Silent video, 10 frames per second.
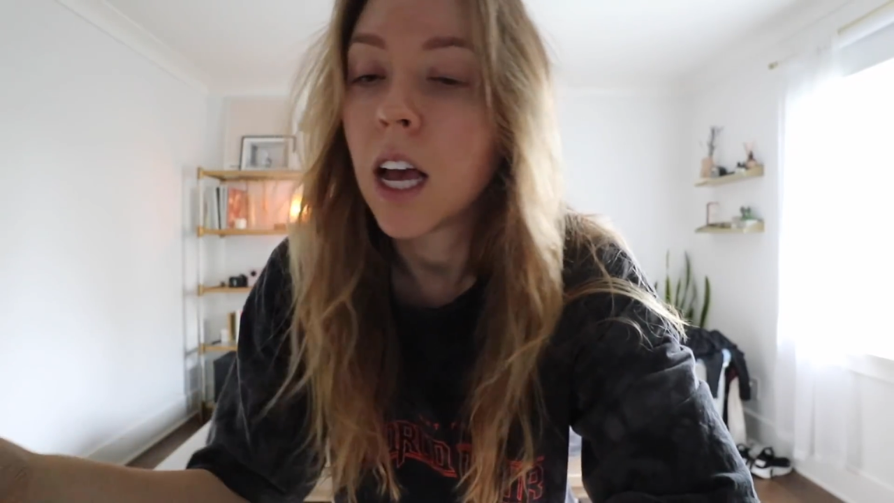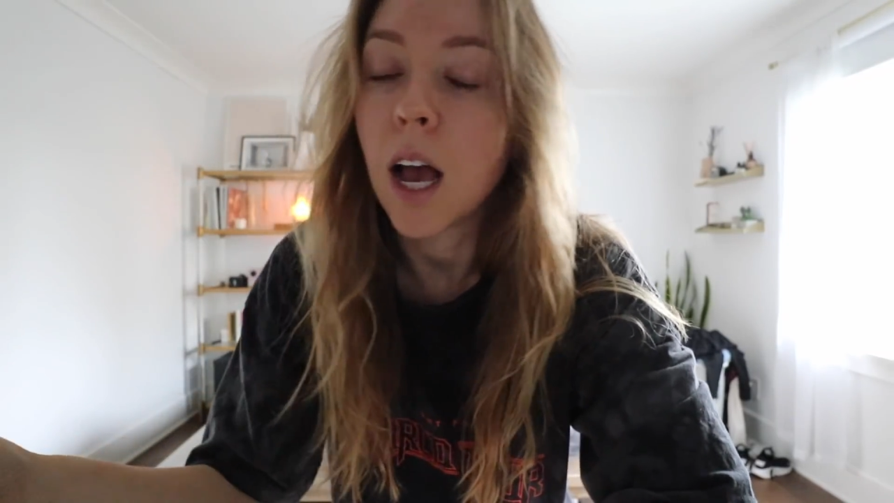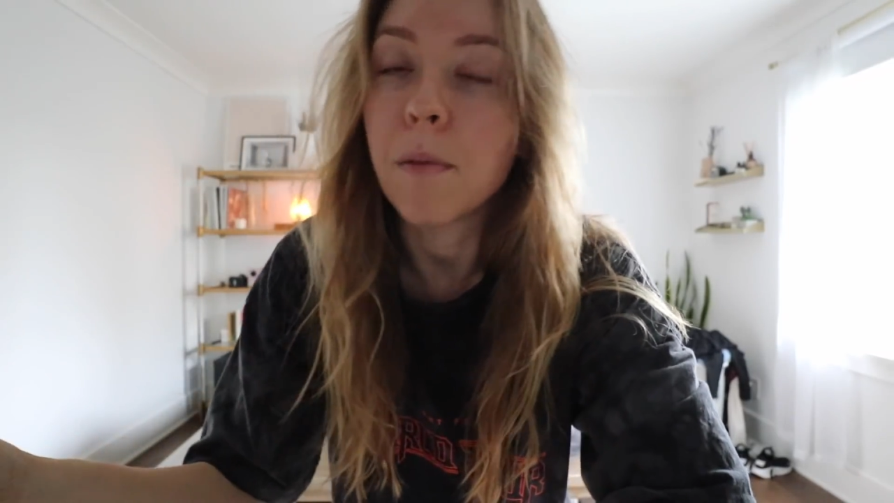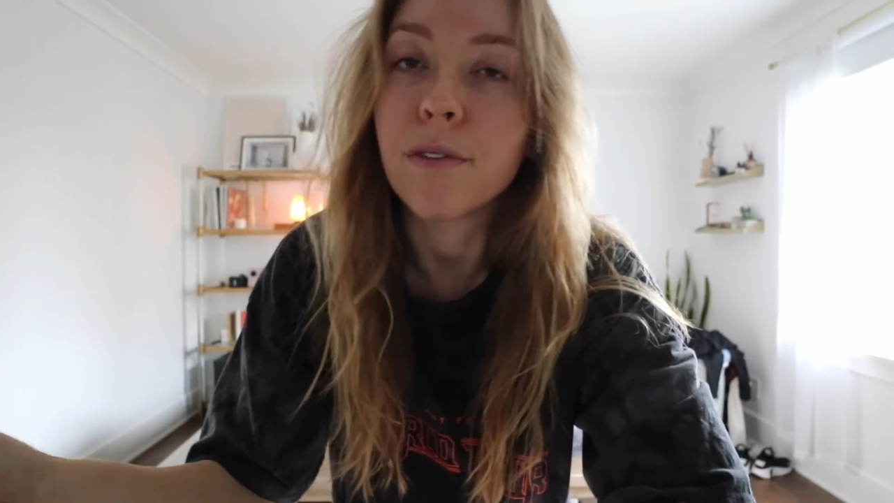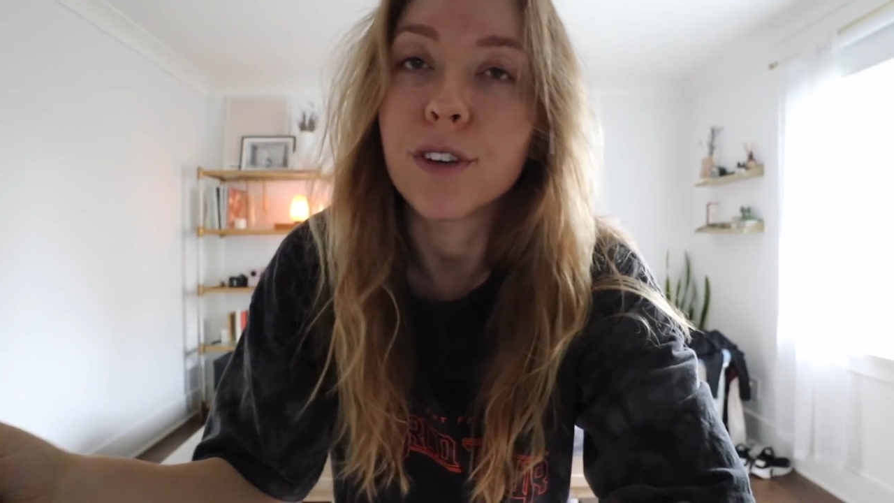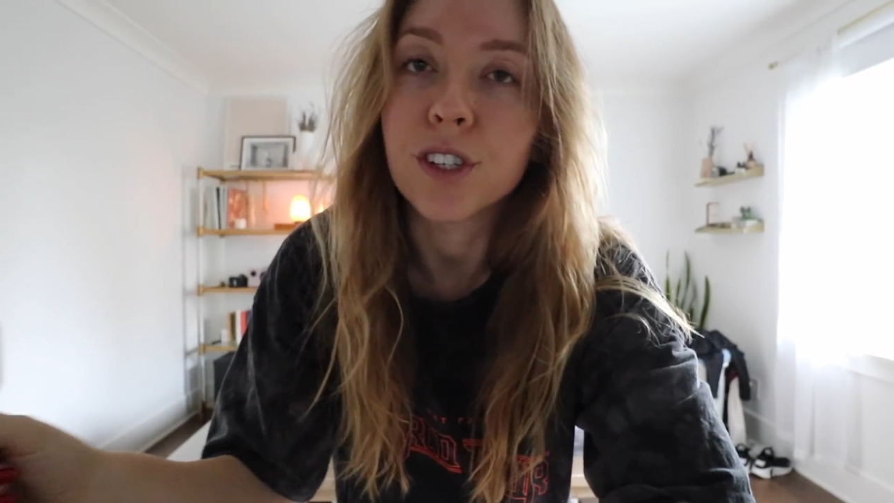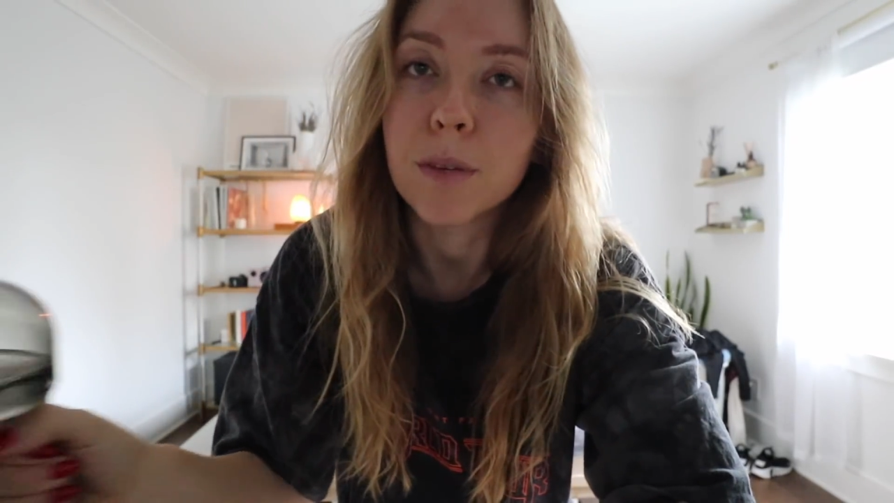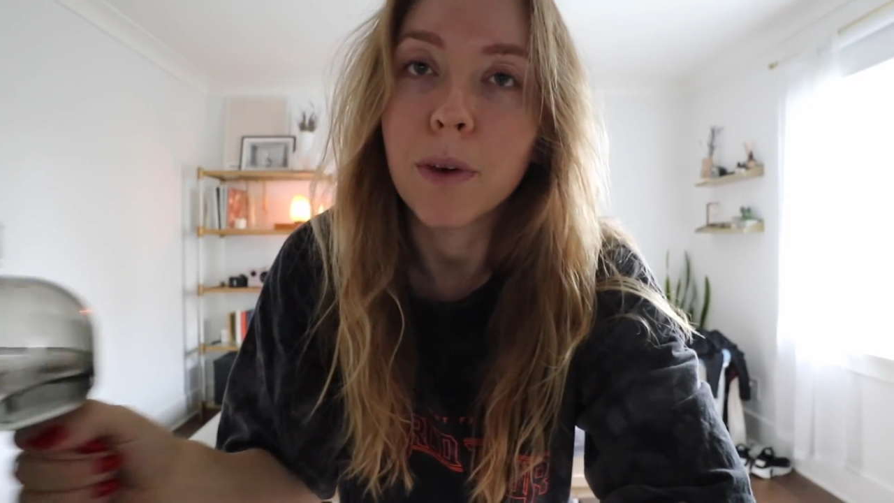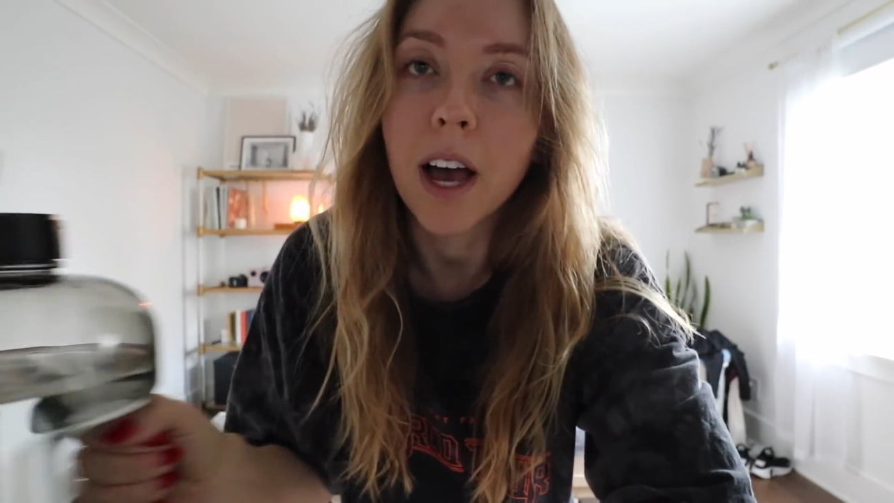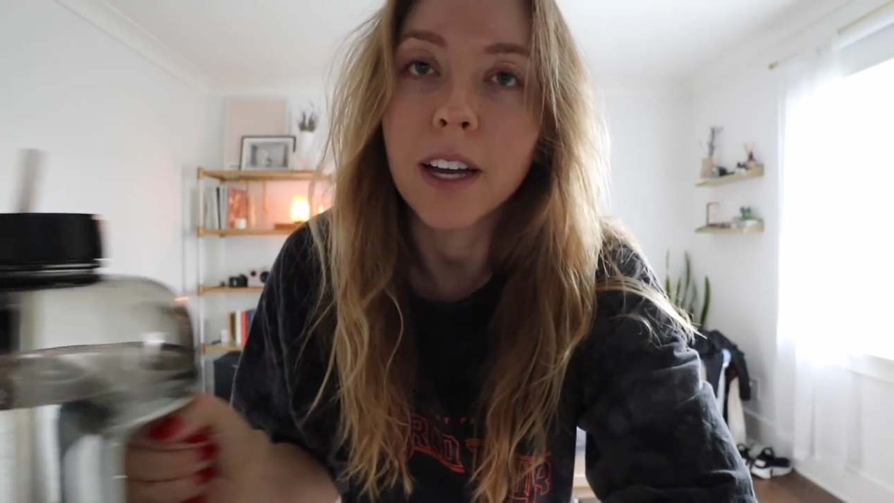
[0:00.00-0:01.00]
I'm officially
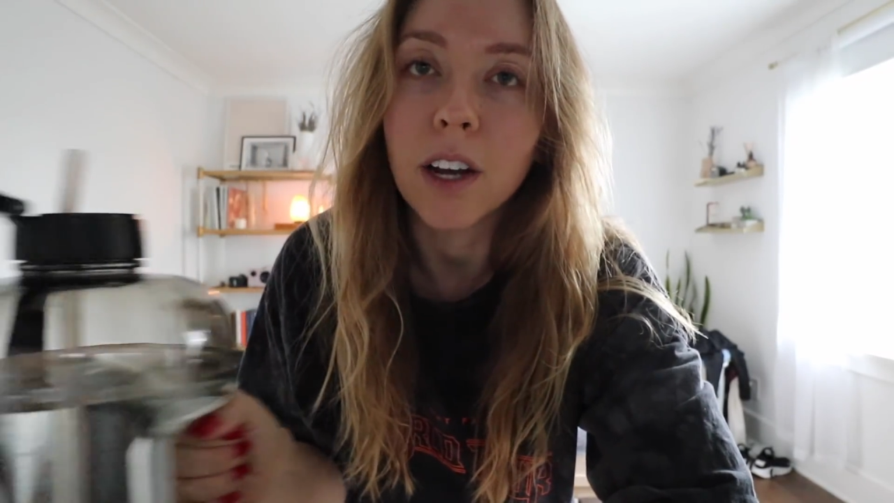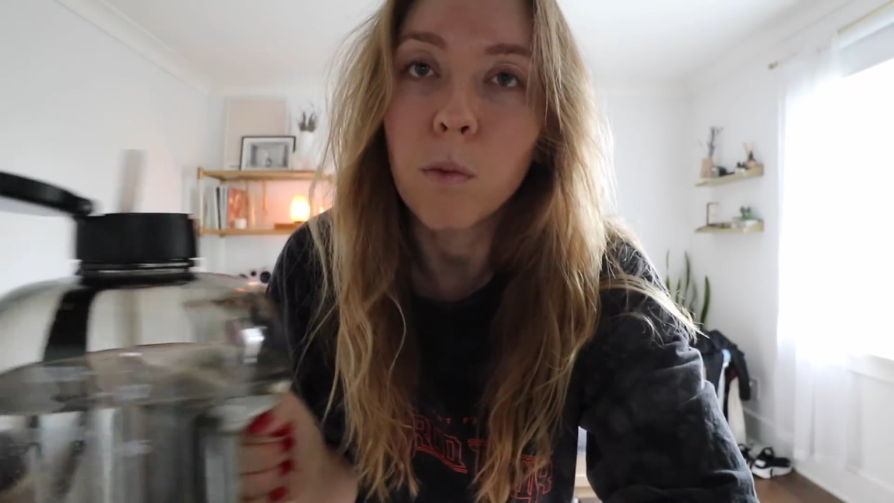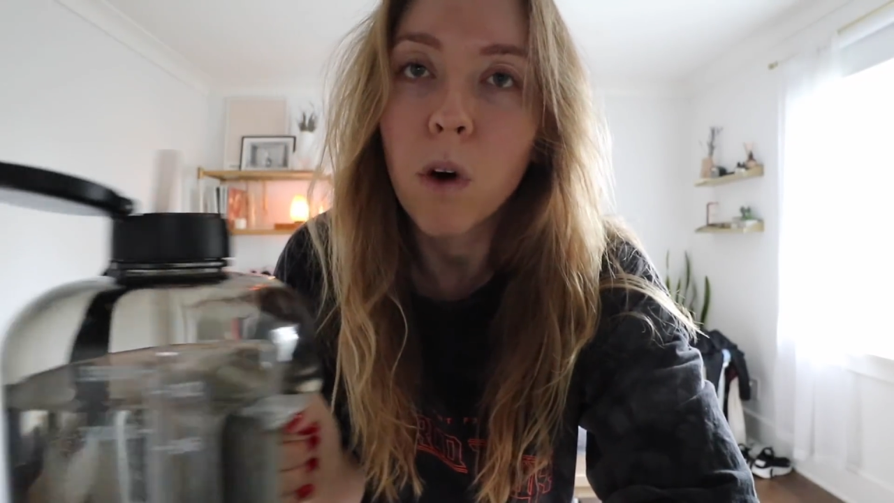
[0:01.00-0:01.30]
behind on